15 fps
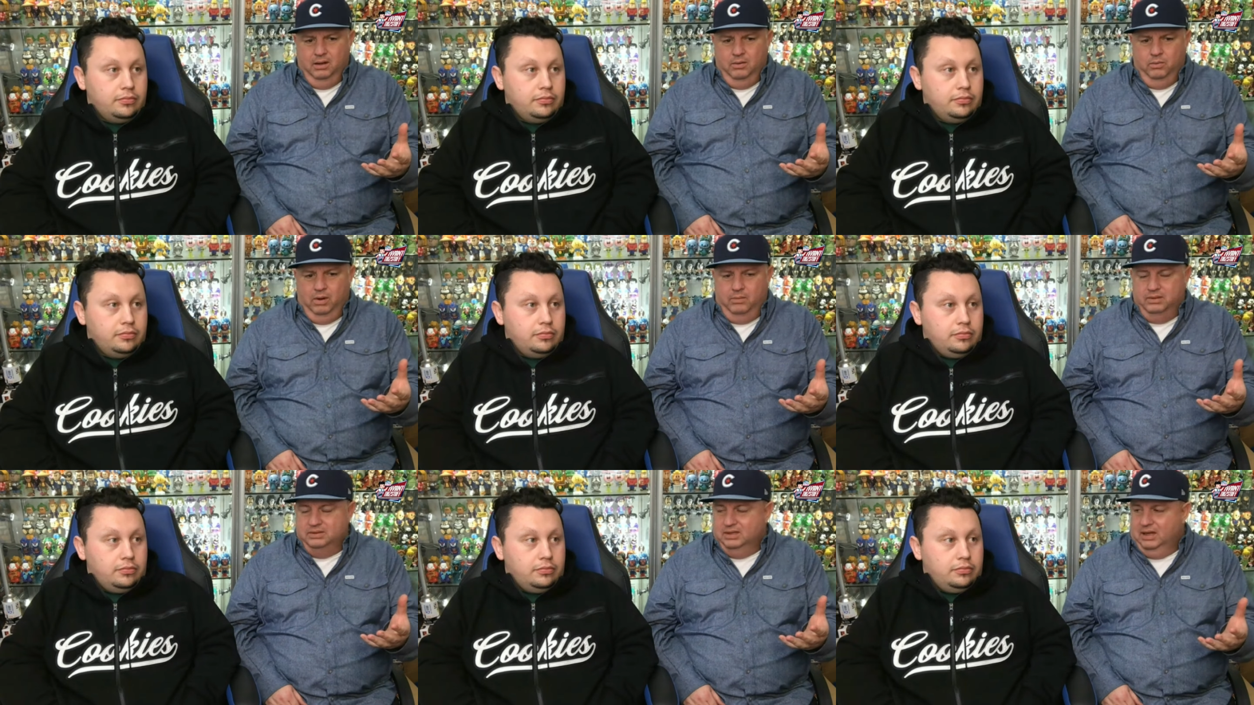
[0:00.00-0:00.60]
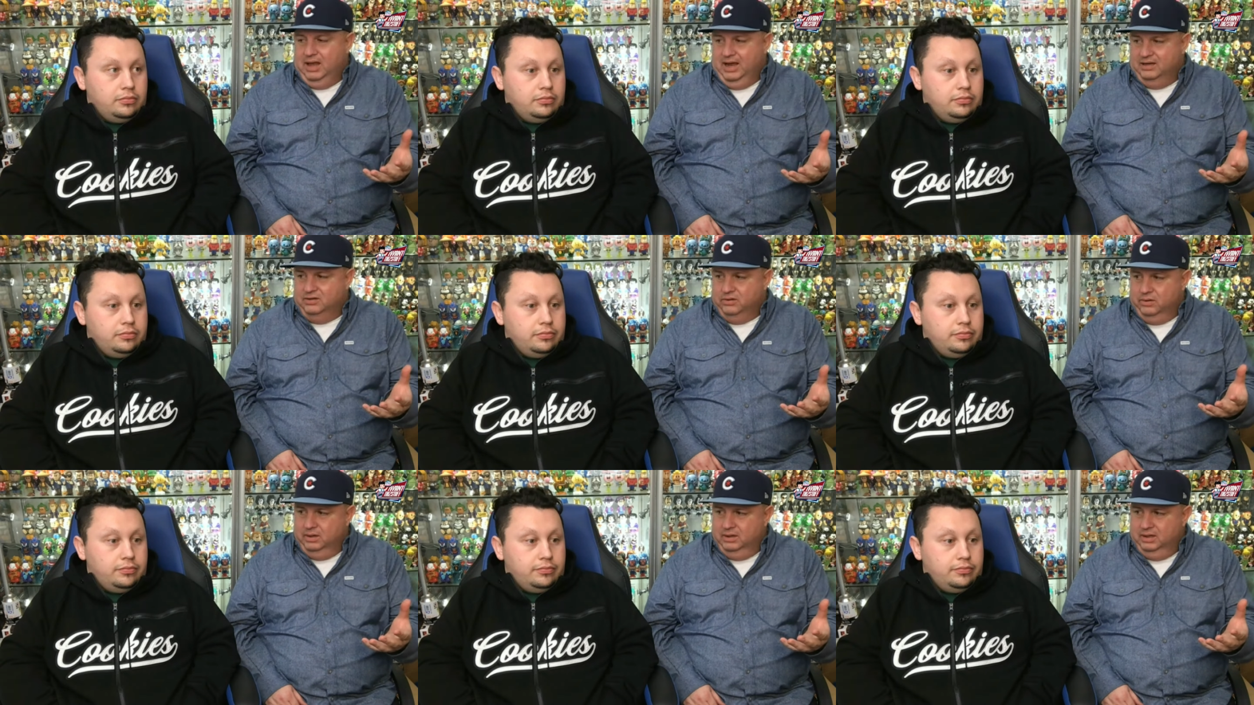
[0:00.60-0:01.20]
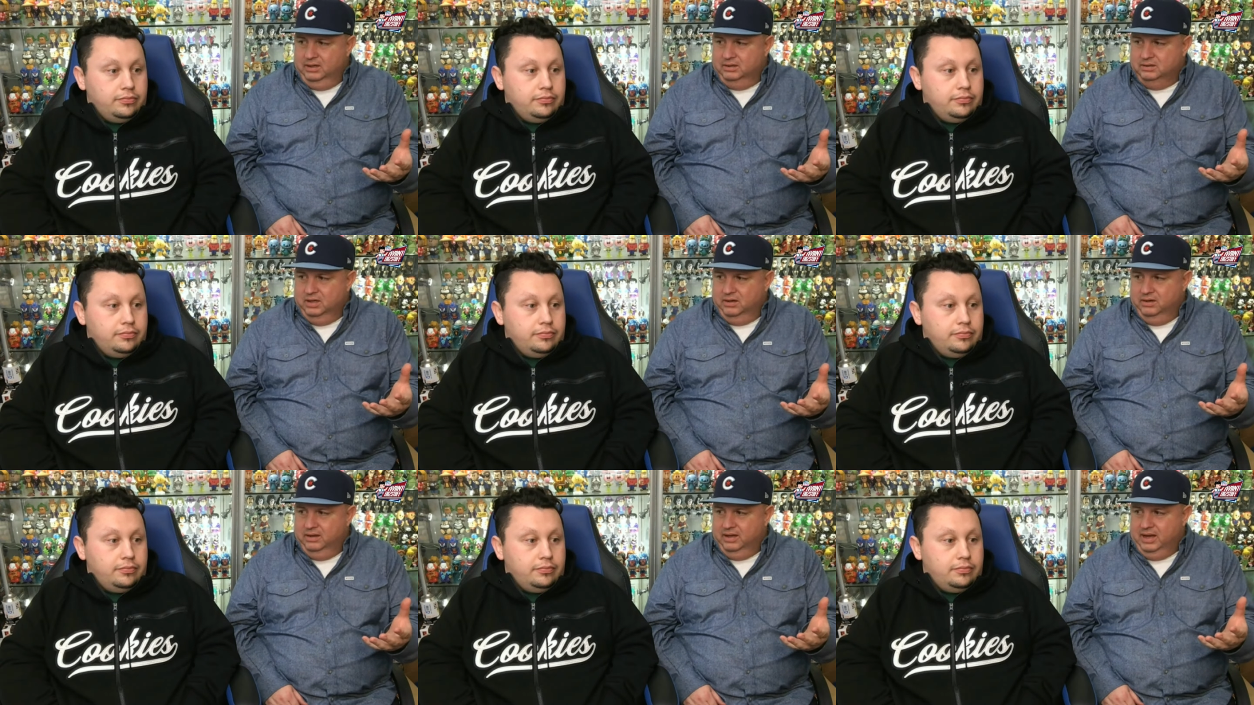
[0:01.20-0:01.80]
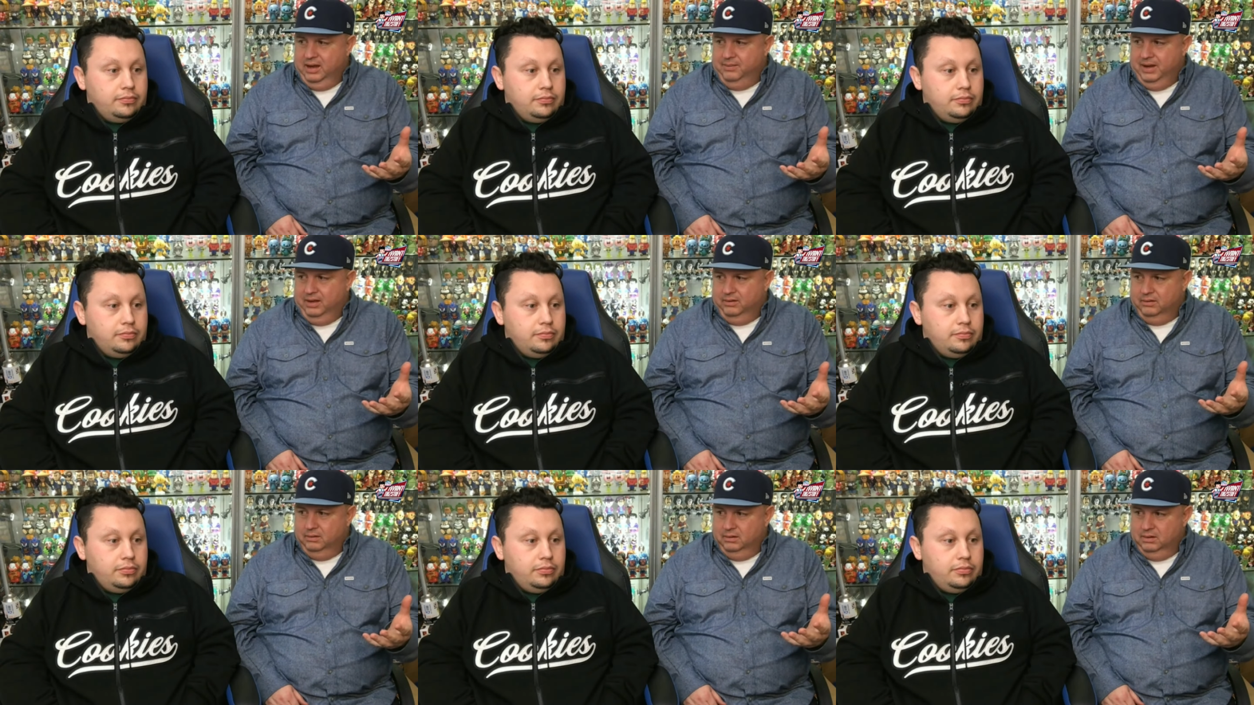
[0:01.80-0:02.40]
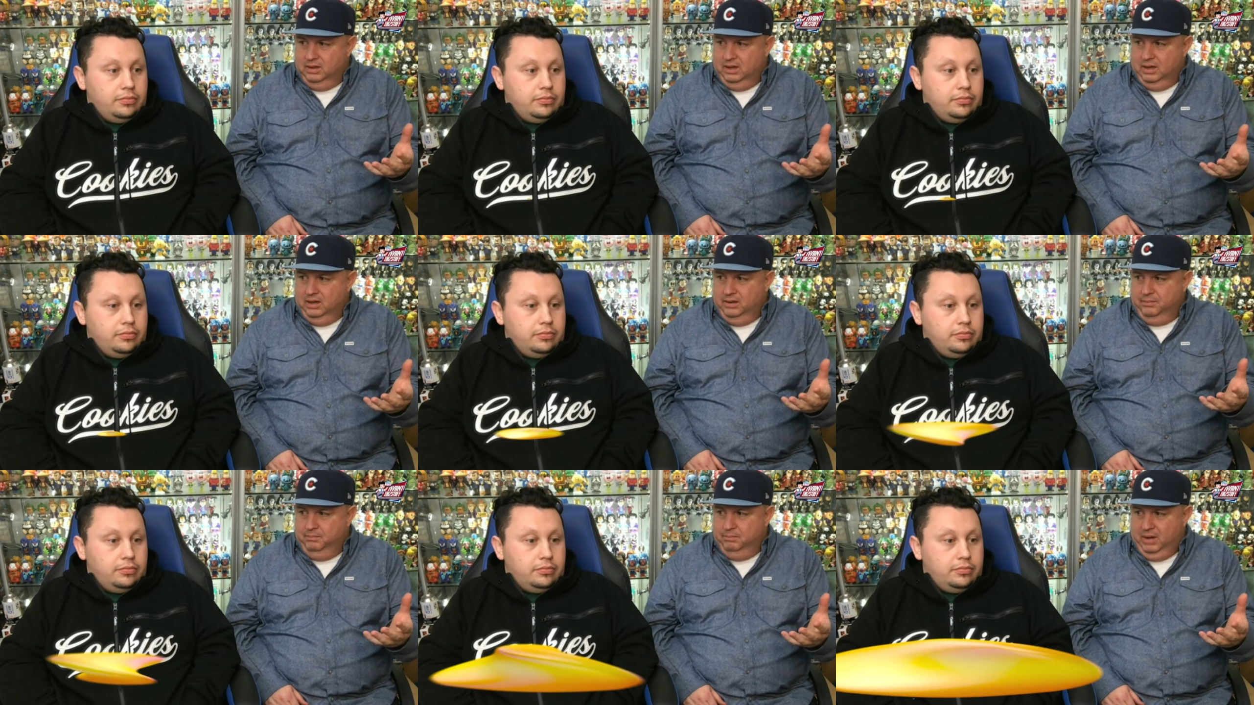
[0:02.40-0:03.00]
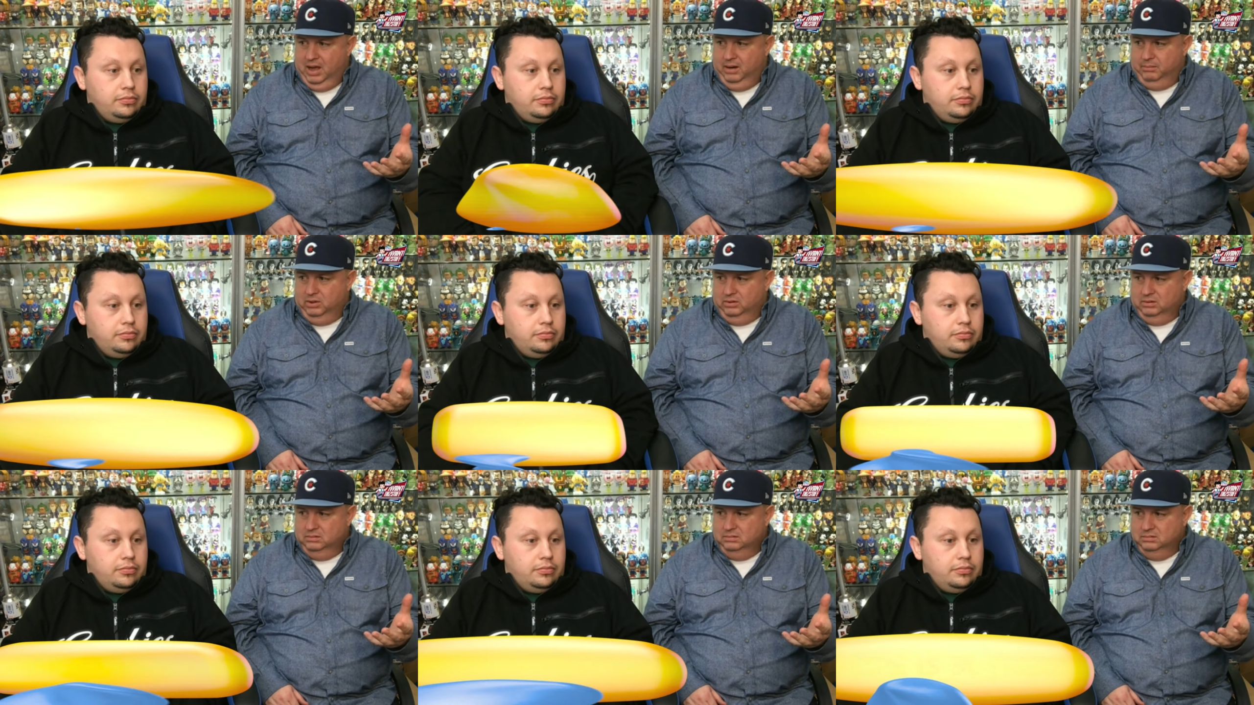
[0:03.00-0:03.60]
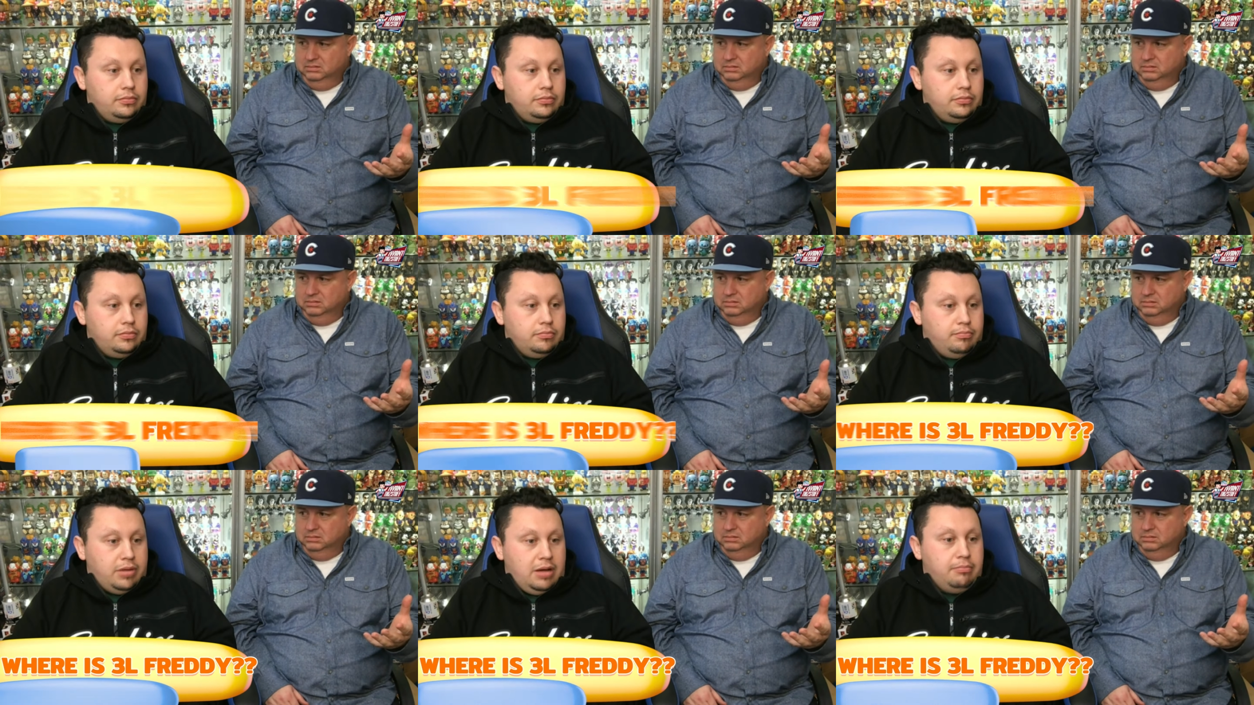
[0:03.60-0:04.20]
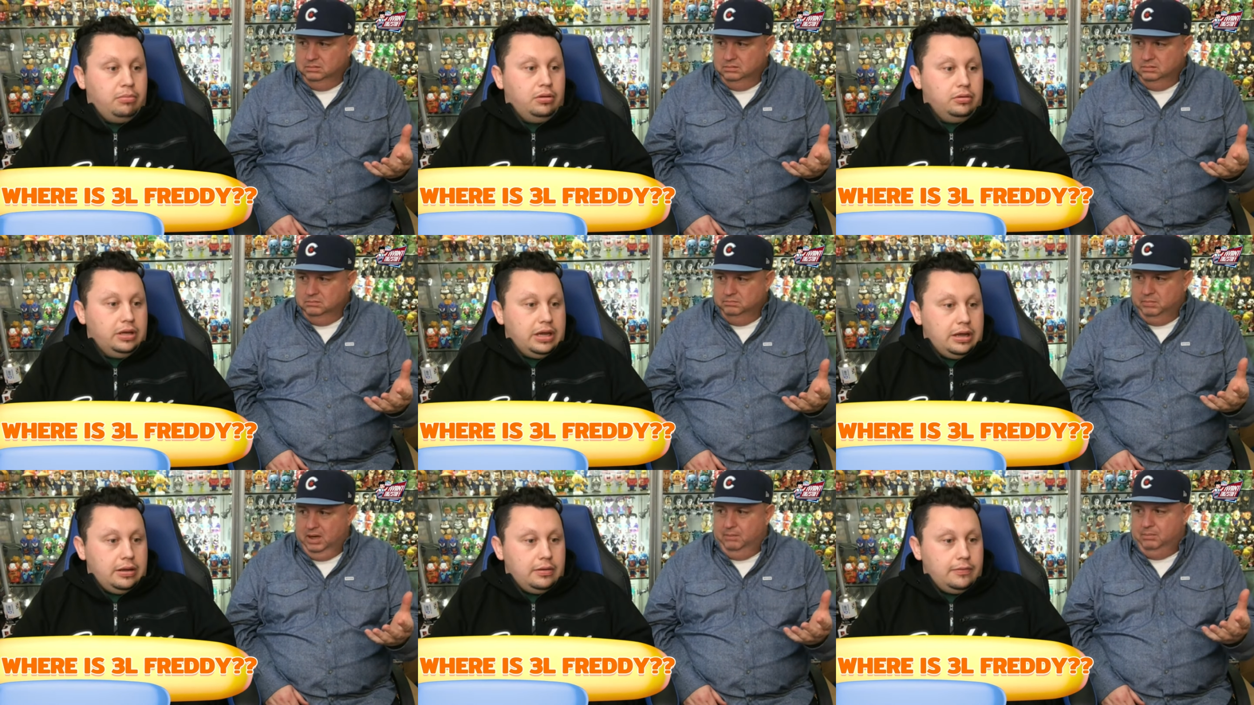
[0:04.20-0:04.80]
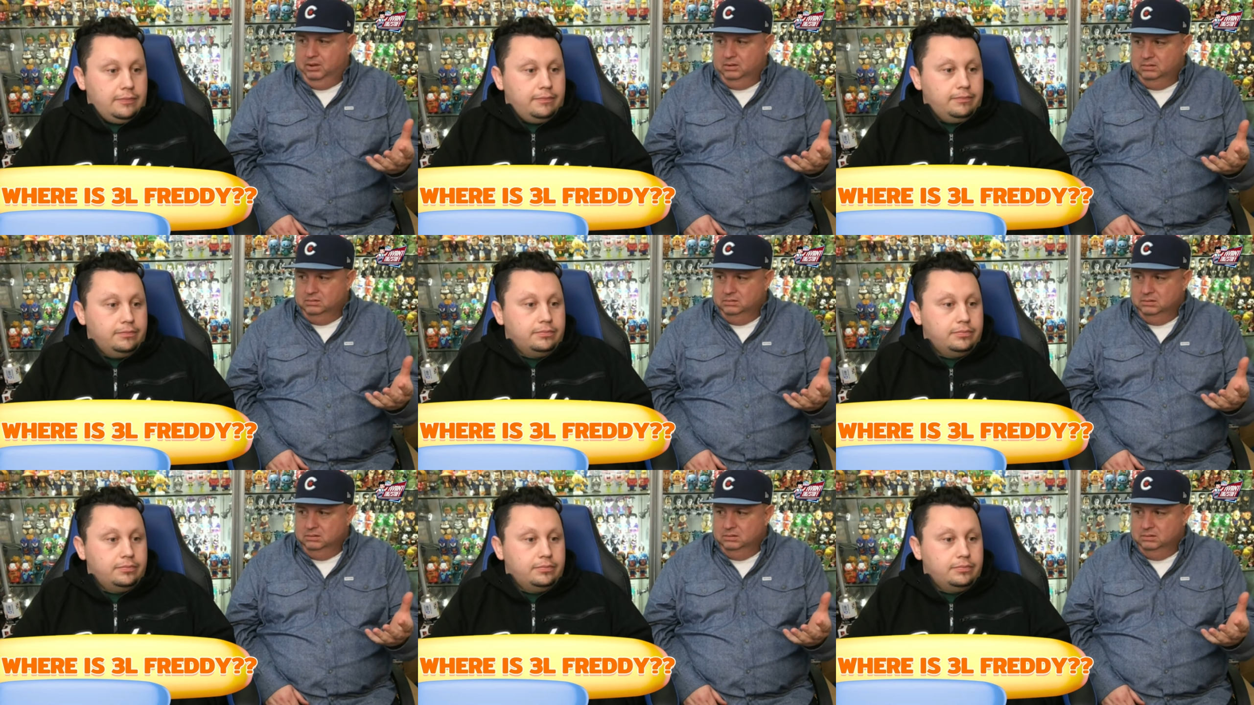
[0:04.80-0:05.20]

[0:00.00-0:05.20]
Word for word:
Speaker 1: what was the last three liter soda that came out? The Bonnable,
Speaker 2: Bumble, yeah, Bumble,